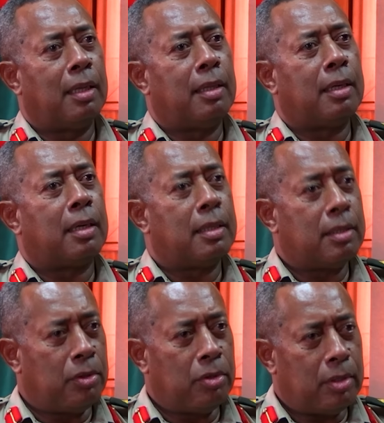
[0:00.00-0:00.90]
there are
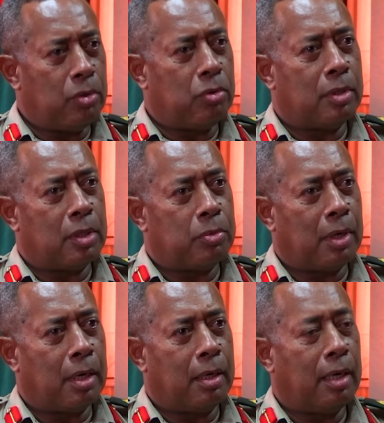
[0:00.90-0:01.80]
security issues as
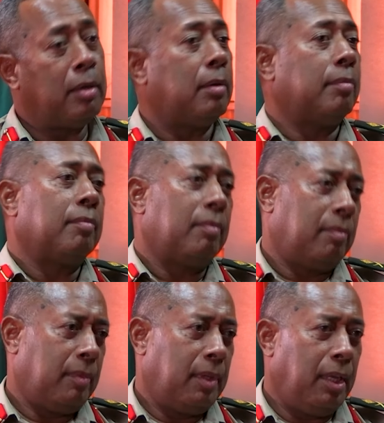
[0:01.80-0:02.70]
well, and
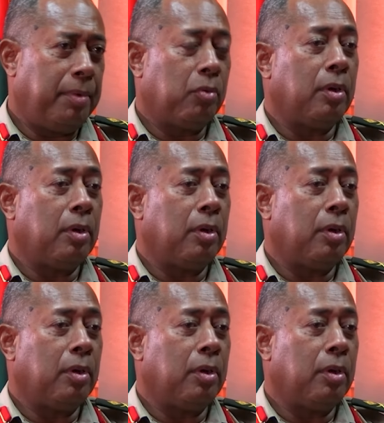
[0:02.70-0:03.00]
even